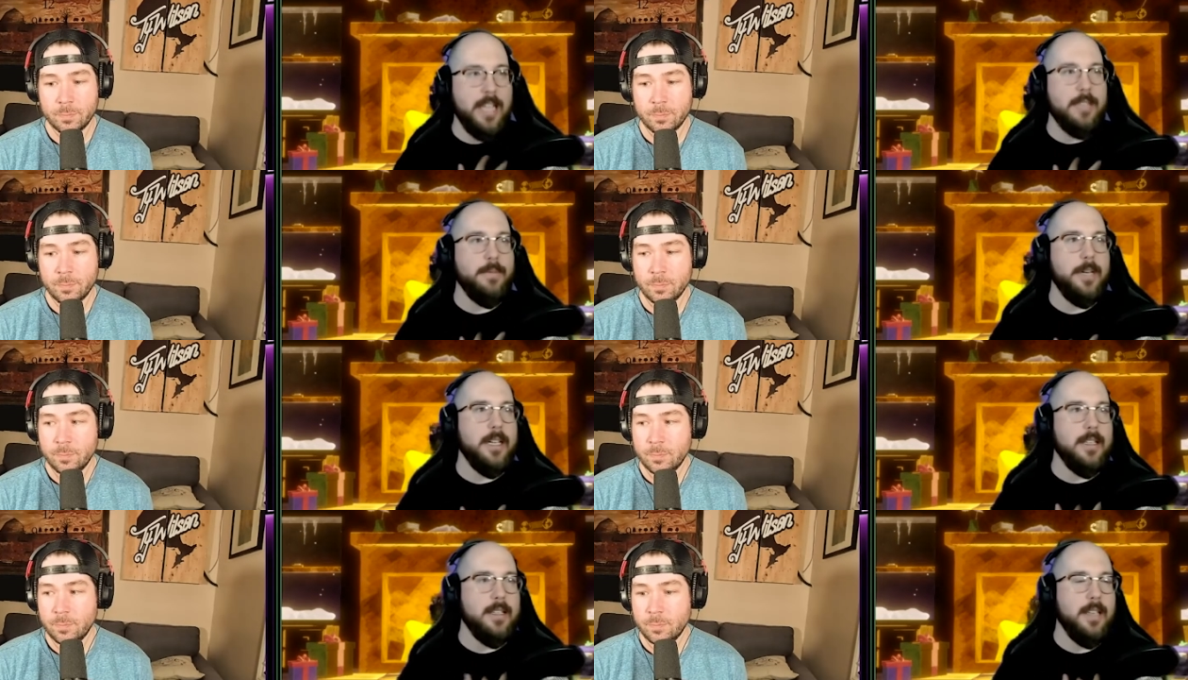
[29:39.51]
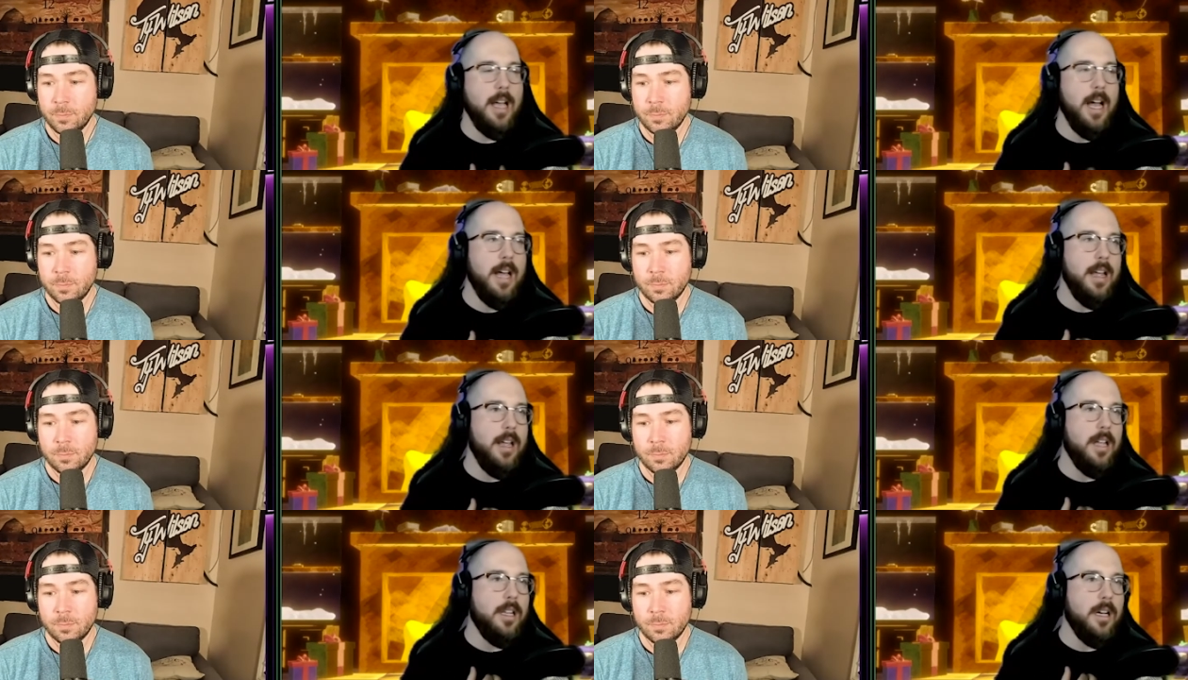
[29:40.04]
Speaker 1: because a
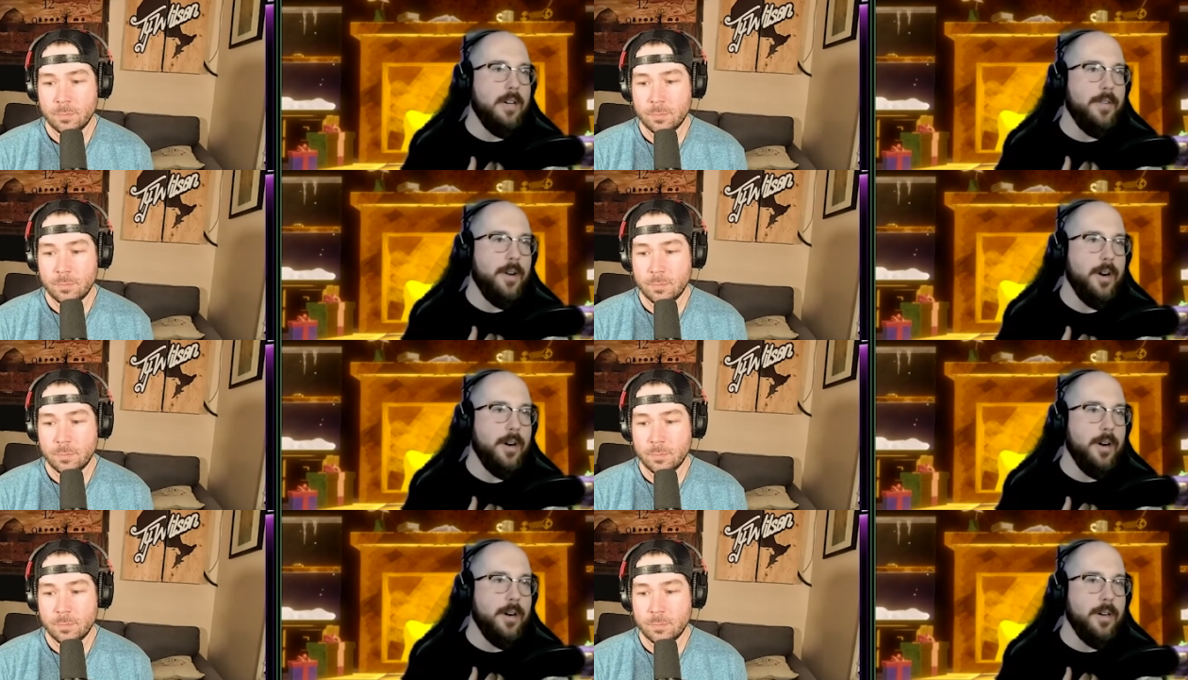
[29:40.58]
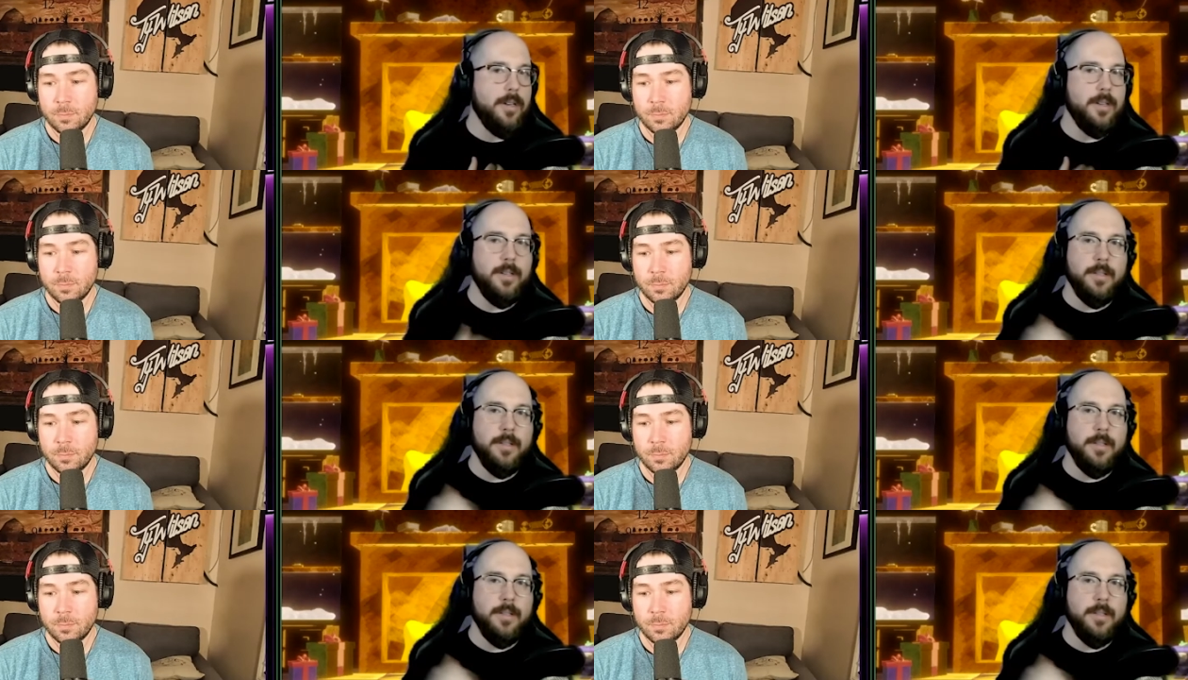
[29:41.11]
lot of our